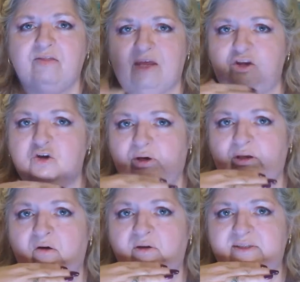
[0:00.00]
that you
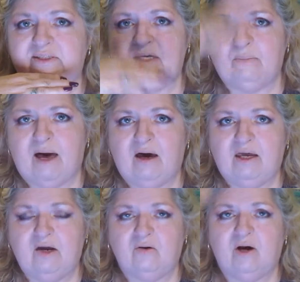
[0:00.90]
can only see about
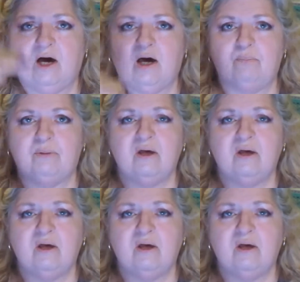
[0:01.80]
here up.